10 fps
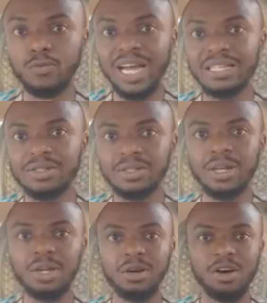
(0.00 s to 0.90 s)
friends
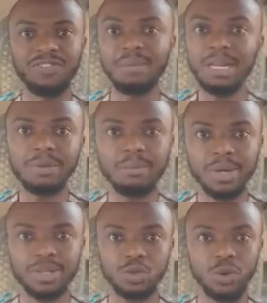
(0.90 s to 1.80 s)
or family
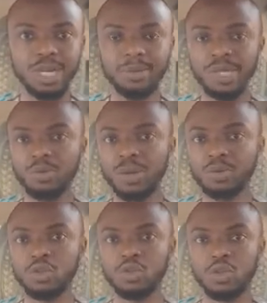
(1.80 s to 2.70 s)
members or anybody
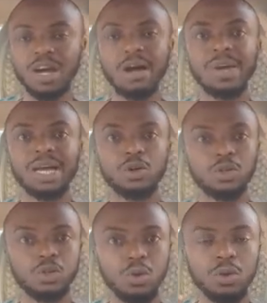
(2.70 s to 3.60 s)
around you to come and
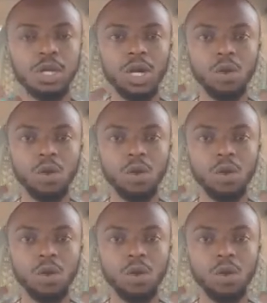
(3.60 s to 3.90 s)
also